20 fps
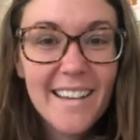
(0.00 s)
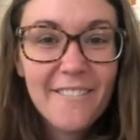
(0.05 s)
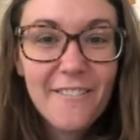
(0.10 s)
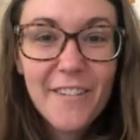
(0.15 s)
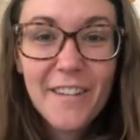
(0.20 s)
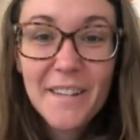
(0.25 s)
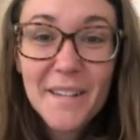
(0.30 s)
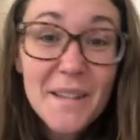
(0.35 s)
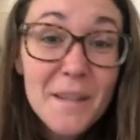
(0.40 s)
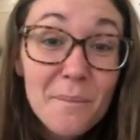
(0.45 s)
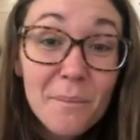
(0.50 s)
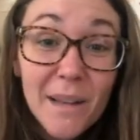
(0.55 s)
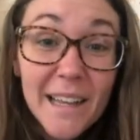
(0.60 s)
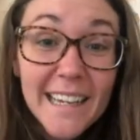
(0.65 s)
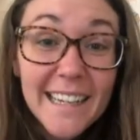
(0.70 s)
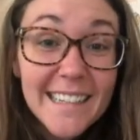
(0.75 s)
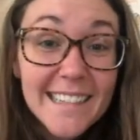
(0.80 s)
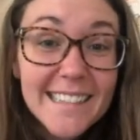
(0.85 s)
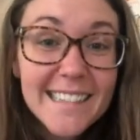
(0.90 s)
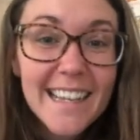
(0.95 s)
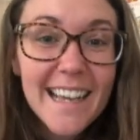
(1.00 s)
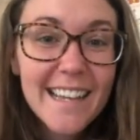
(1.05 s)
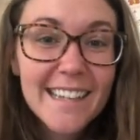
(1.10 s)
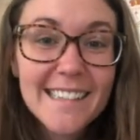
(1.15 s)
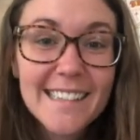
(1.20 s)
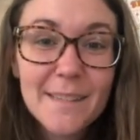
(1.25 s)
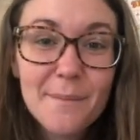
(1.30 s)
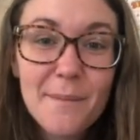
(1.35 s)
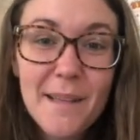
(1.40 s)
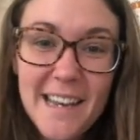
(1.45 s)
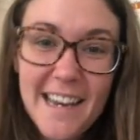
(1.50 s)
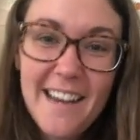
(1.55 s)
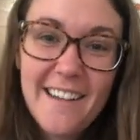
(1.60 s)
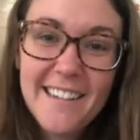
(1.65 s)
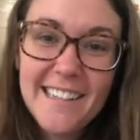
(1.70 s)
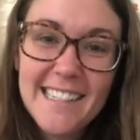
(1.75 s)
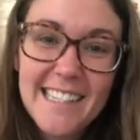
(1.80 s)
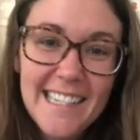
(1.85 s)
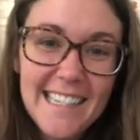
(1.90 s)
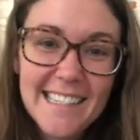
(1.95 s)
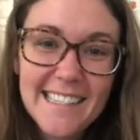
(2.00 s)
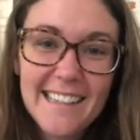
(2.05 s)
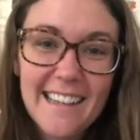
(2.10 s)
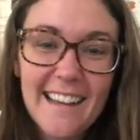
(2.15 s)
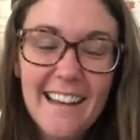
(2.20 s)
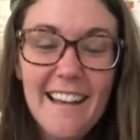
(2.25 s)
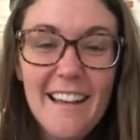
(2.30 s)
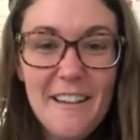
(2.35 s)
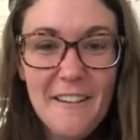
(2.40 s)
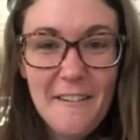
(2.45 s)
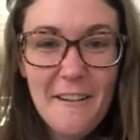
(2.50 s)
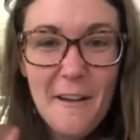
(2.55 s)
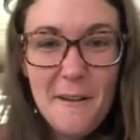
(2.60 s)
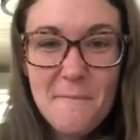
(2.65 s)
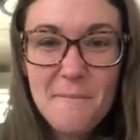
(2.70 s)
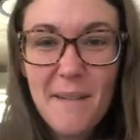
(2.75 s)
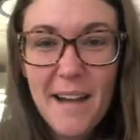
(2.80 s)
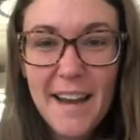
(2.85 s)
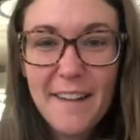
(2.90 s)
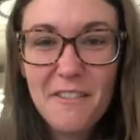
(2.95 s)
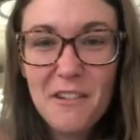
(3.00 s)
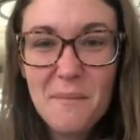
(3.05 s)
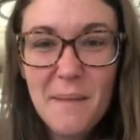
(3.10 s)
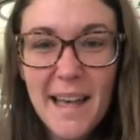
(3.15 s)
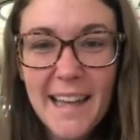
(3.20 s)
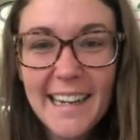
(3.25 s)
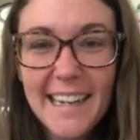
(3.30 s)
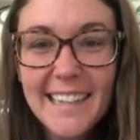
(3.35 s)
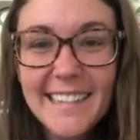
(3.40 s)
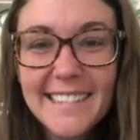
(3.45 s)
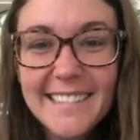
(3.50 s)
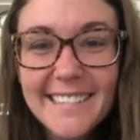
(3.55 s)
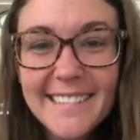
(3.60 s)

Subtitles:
Fill in the blanks and submit it on Seesaw. Bye, everybody.